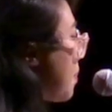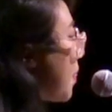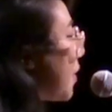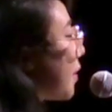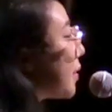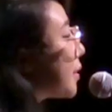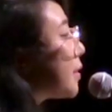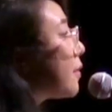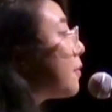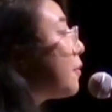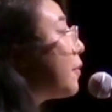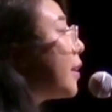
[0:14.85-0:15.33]

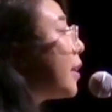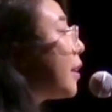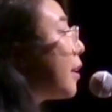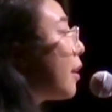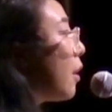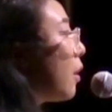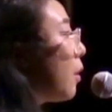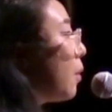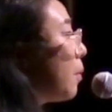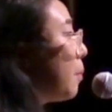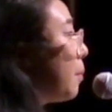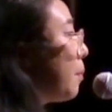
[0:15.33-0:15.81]
There's a
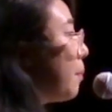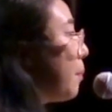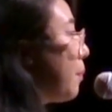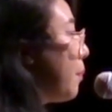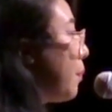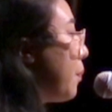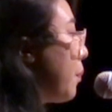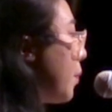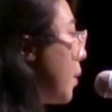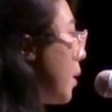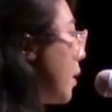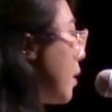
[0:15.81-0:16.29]
video.
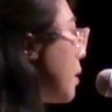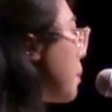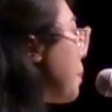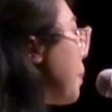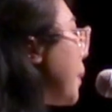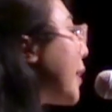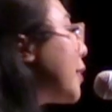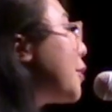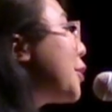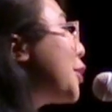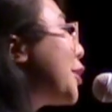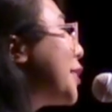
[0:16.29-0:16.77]
The
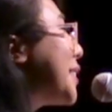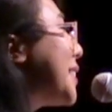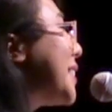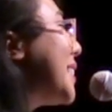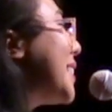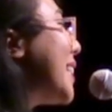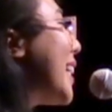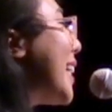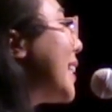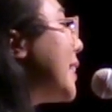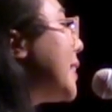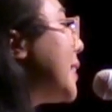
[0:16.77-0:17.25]
picture
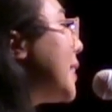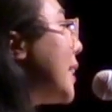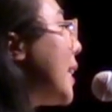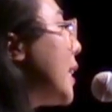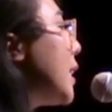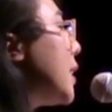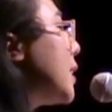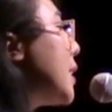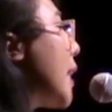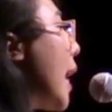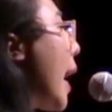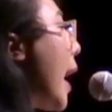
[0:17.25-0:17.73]
stays
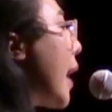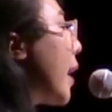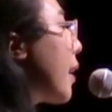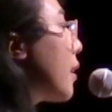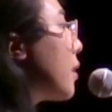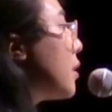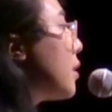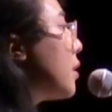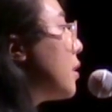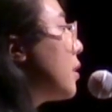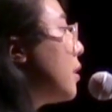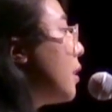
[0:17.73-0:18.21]

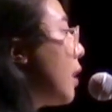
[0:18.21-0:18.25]
intact